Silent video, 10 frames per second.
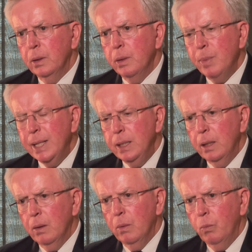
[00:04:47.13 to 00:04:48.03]
the
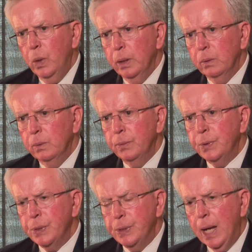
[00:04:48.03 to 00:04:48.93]
media will
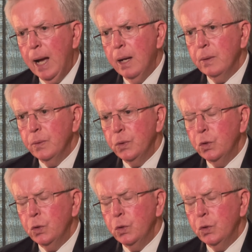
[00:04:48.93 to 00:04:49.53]
decide